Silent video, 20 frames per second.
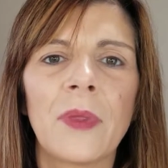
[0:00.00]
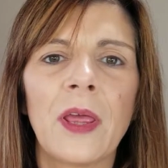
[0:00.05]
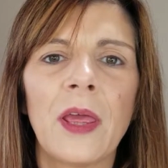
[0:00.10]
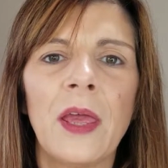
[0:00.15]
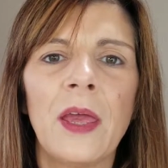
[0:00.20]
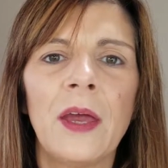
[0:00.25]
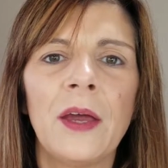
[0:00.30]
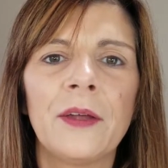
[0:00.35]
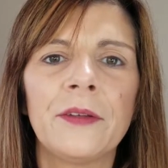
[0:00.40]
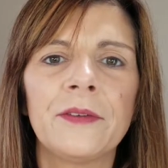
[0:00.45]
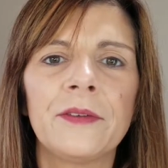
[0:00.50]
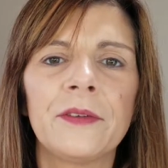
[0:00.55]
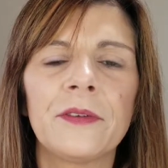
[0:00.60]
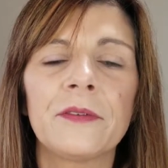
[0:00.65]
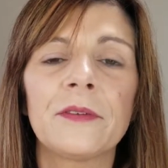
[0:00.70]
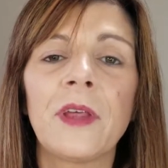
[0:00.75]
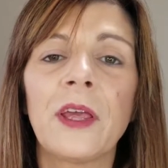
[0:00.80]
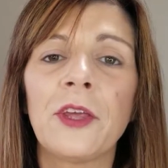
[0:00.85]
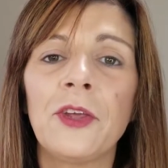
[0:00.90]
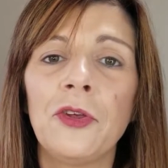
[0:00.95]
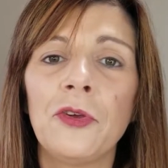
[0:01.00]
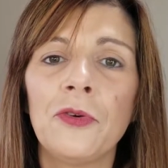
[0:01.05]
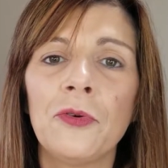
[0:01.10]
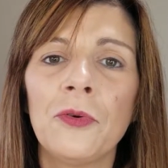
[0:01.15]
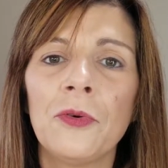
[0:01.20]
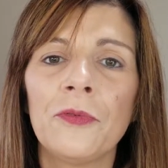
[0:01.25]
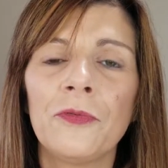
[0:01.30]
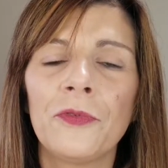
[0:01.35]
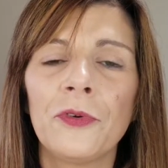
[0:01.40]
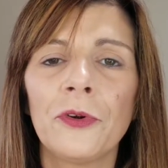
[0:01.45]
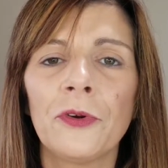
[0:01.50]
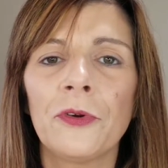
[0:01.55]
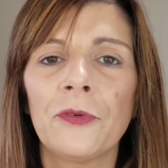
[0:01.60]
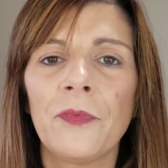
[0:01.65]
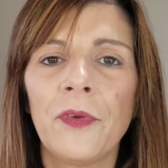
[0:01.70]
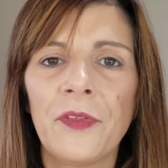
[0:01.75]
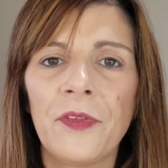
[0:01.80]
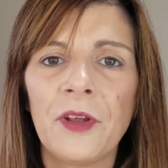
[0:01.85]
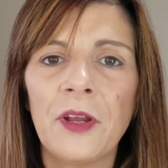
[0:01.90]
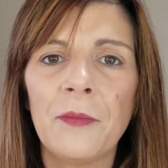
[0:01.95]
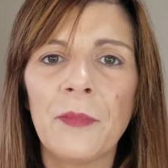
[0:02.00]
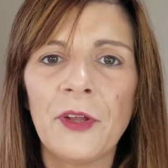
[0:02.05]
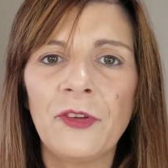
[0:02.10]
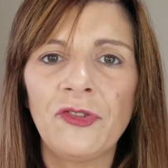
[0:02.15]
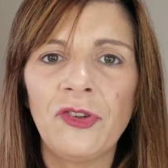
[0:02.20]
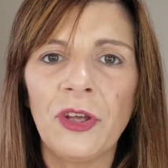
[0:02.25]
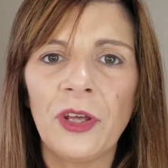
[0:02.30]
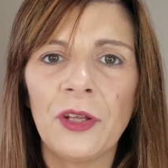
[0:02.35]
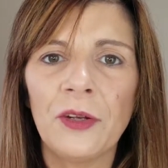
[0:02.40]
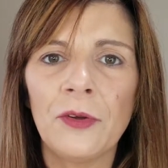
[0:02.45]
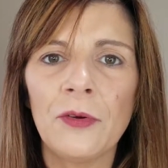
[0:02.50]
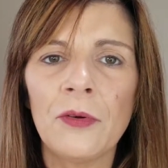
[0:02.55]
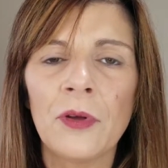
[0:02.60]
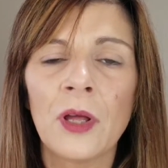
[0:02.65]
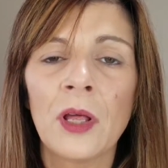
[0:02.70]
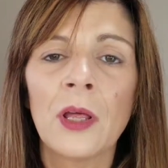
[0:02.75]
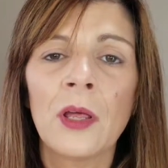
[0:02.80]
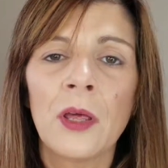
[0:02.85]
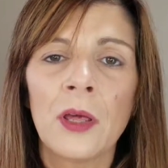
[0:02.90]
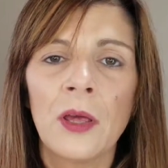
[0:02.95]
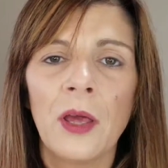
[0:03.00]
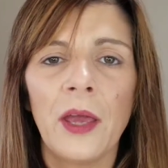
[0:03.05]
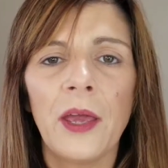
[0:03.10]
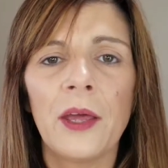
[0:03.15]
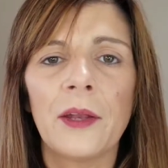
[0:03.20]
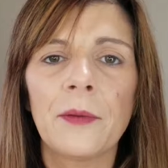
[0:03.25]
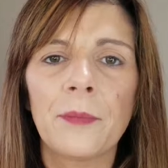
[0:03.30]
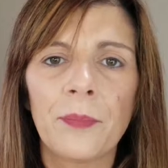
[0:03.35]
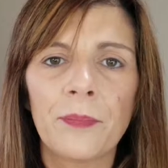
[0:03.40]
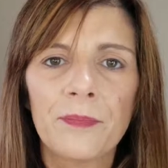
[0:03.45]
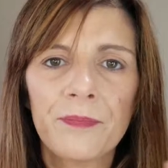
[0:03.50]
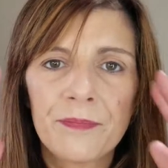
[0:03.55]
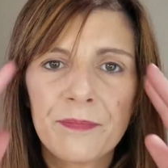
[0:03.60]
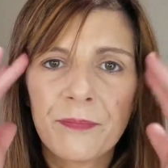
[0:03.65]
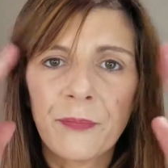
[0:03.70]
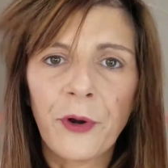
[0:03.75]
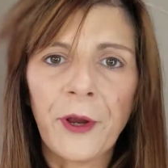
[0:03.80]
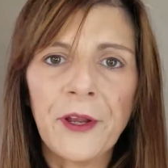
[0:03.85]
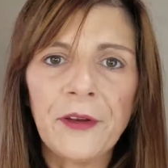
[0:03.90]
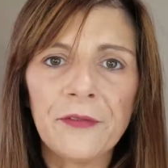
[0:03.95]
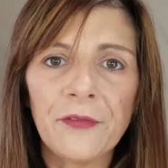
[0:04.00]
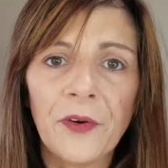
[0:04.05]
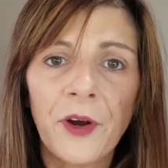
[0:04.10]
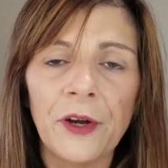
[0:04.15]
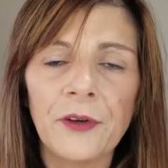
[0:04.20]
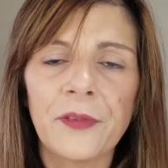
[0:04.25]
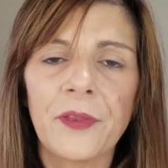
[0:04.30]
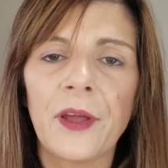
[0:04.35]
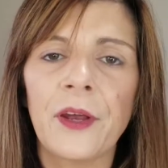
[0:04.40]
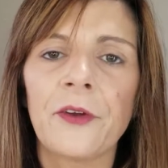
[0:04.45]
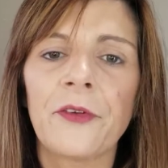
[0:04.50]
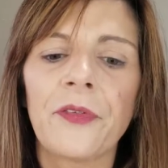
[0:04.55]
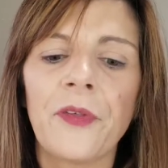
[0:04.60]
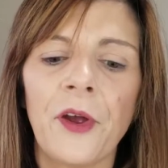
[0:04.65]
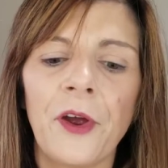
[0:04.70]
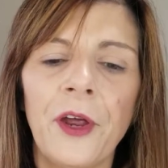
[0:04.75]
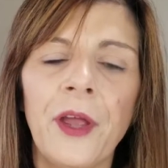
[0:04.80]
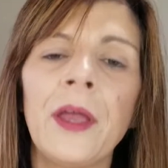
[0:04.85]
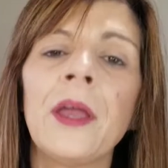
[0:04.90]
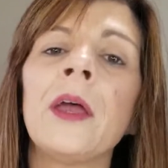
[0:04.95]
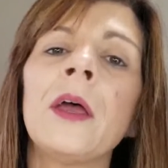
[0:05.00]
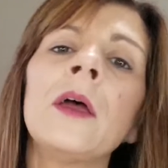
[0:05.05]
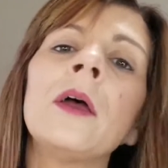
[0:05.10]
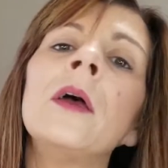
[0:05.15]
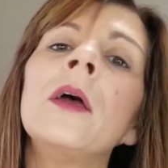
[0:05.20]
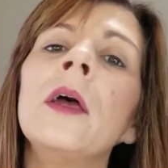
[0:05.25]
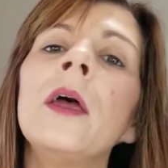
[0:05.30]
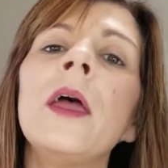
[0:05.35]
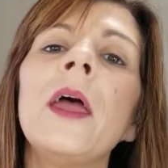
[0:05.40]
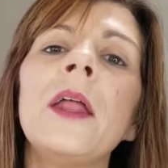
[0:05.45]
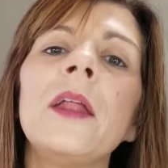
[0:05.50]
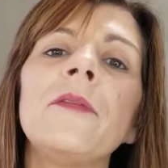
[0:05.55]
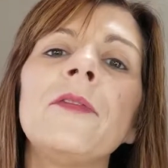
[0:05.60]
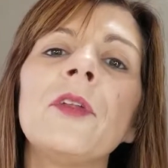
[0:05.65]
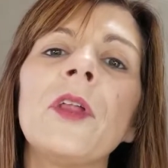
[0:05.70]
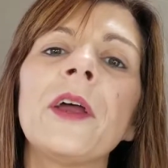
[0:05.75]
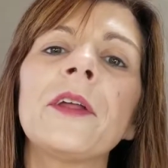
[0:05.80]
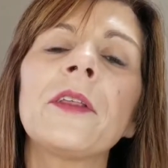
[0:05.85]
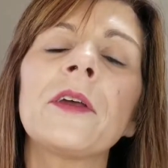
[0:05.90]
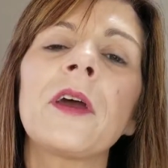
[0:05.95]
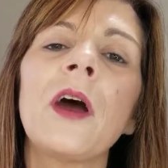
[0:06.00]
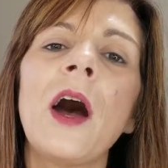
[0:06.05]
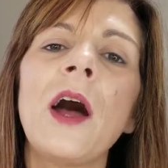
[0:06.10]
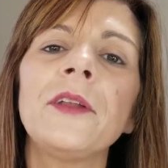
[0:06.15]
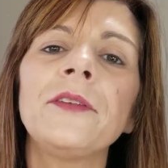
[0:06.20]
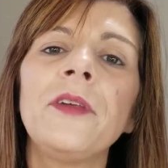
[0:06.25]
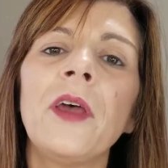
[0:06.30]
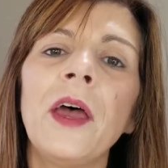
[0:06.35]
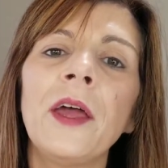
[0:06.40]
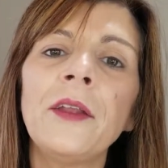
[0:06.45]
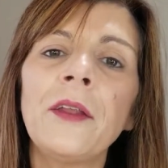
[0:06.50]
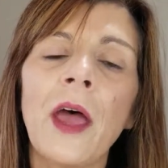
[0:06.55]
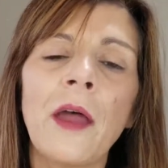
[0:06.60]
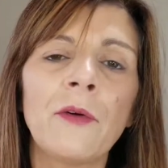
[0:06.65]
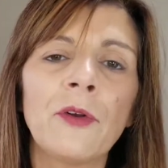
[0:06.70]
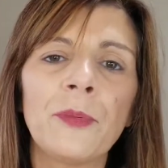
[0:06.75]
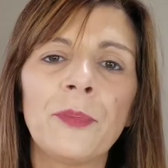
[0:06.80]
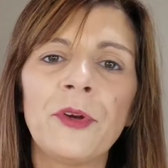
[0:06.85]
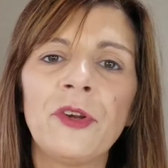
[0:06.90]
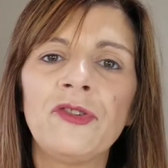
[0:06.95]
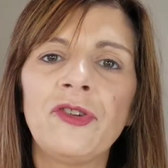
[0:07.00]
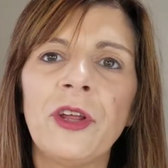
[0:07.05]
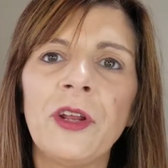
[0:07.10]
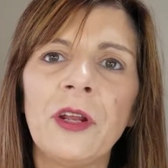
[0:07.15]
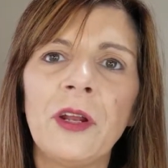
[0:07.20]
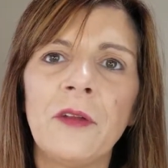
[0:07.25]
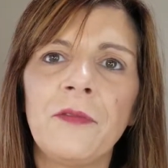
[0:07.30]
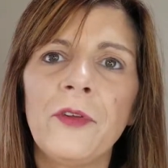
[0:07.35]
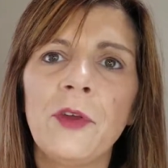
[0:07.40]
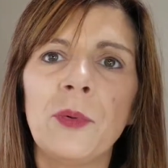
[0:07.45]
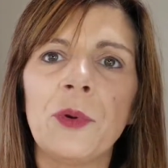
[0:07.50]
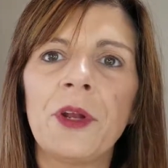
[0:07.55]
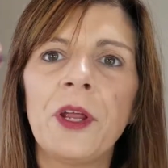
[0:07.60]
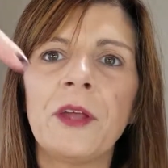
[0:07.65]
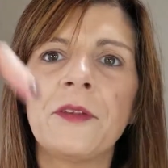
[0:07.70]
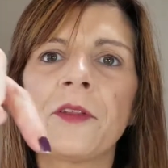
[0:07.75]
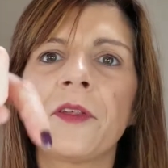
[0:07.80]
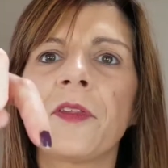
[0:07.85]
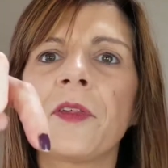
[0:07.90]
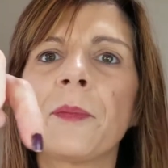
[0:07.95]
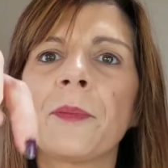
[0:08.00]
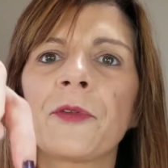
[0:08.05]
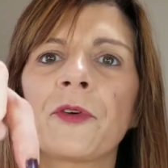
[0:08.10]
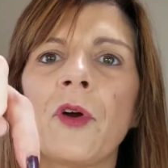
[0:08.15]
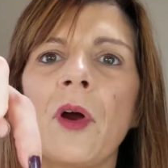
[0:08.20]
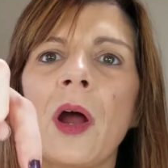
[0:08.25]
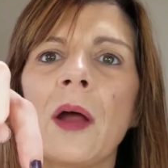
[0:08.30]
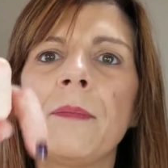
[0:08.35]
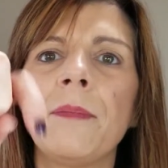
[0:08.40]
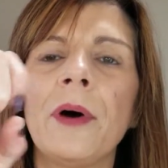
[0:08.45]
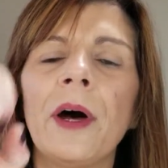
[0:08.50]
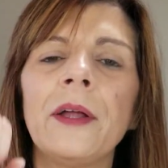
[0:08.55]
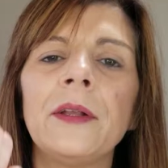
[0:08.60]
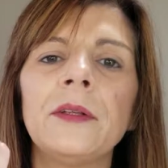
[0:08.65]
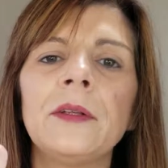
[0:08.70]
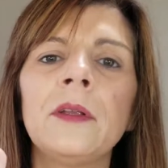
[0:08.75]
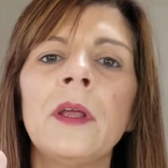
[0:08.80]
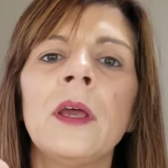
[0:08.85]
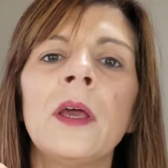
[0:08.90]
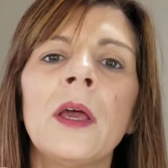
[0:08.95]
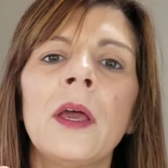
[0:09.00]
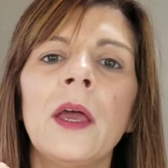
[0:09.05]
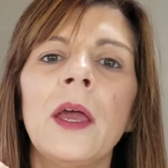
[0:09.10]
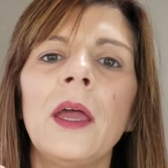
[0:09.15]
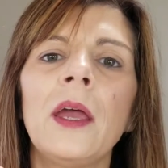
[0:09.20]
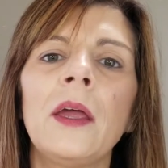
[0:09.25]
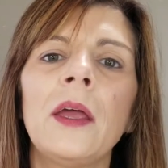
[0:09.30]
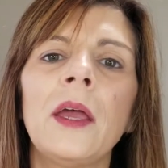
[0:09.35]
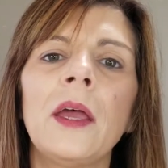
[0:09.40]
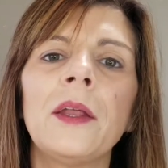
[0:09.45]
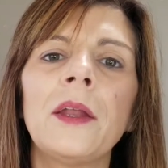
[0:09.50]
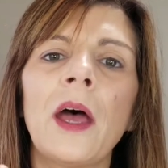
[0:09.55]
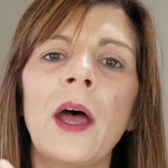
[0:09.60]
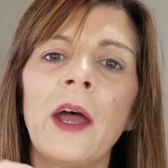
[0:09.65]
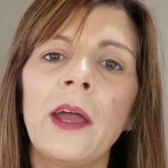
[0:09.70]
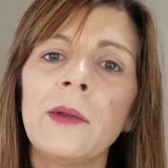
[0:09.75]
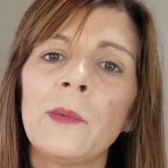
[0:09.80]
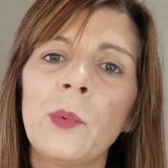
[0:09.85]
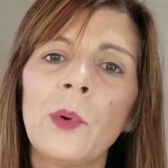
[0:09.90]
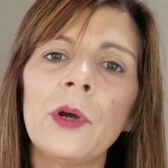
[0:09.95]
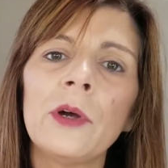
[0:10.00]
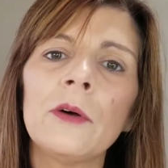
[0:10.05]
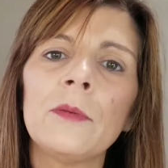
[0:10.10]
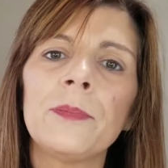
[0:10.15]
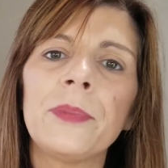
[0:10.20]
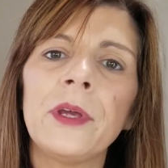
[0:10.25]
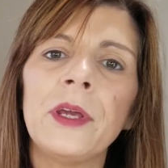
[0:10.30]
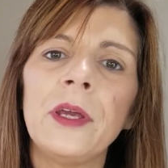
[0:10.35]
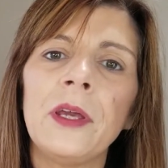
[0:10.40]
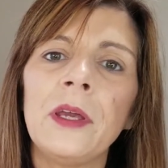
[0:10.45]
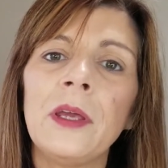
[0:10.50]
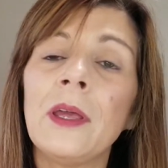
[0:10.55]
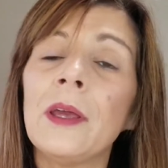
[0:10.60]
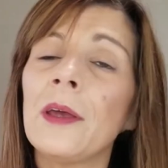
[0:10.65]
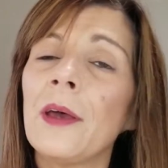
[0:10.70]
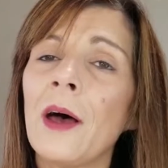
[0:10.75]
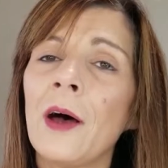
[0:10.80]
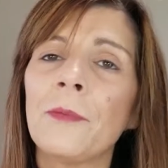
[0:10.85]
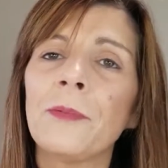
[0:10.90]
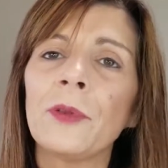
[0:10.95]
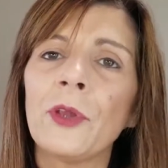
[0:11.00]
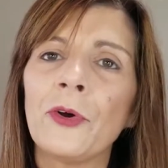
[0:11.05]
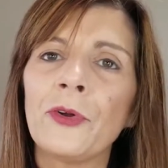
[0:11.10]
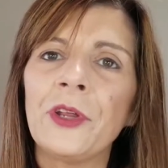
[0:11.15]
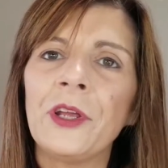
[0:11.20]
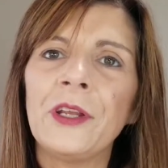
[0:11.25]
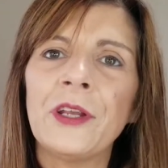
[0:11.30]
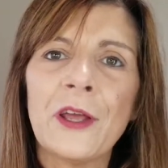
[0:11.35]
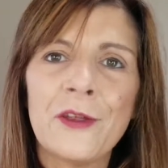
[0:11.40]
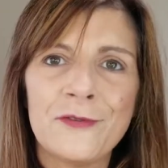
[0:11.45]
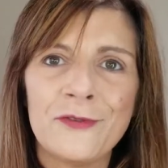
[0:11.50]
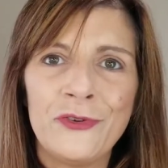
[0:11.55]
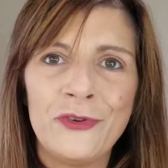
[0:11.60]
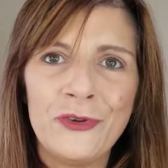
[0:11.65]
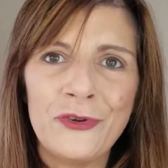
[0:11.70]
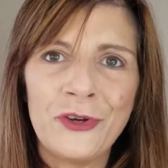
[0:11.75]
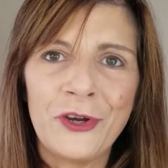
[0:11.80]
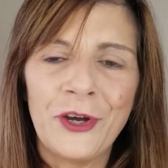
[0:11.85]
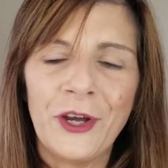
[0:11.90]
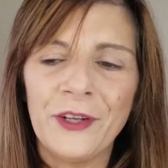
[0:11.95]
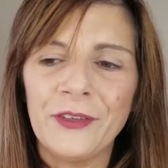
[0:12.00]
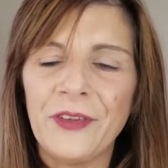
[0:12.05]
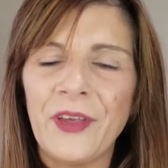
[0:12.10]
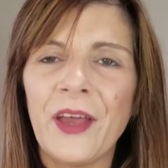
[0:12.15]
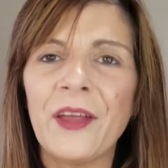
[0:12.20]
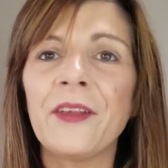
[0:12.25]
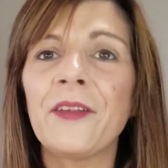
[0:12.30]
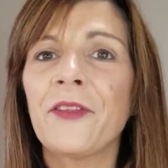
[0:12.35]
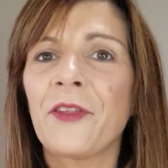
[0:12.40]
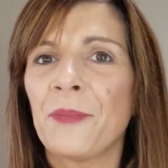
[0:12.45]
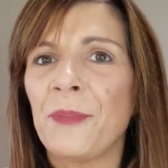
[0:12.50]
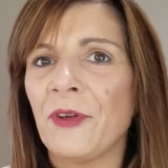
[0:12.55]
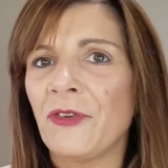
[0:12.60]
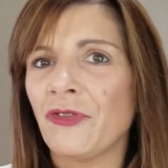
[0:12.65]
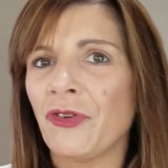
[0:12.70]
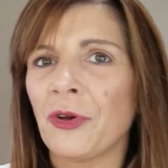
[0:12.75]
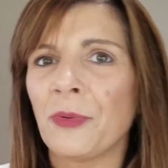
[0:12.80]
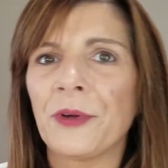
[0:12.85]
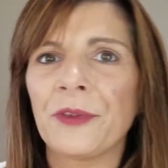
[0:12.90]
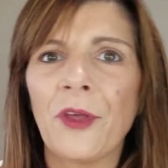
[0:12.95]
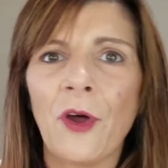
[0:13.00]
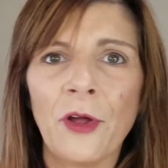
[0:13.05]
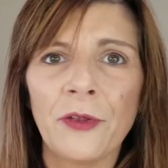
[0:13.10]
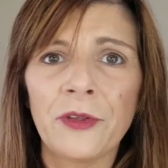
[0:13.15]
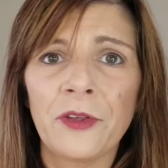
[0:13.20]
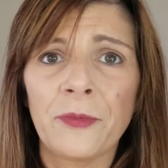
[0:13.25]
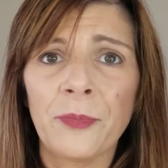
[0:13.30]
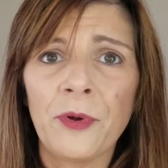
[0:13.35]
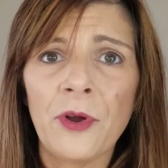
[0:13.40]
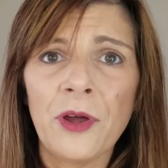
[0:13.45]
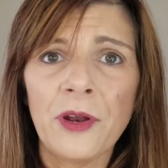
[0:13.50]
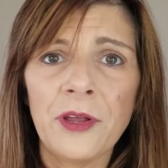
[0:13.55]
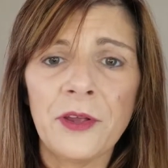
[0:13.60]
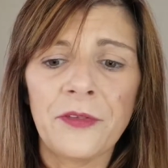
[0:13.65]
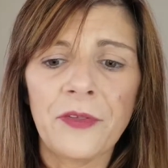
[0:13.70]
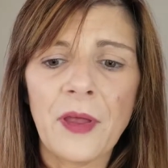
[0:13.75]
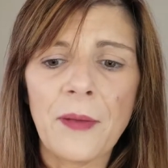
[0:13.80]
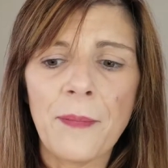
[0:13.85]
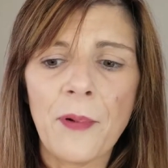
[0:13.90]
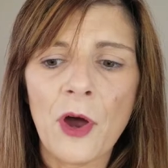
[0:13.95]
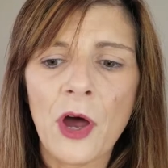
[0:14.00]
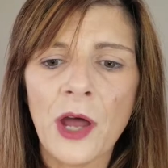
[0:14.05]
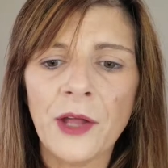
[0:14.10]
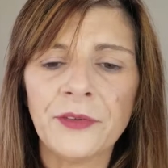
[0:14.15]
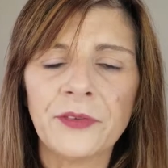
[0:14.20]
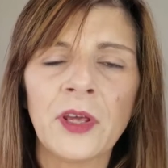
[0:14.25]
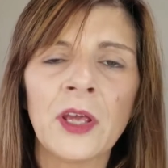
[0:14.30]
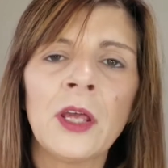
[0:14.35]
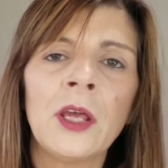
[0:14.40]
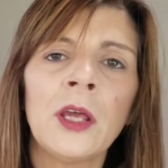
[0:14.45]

and thank you for visiting my channel. I had a brain fart there, sorry. And if you like the content, I would appreciate it if you would hit the subscribe button. And I will be uploading new content, especially with all these products I bought,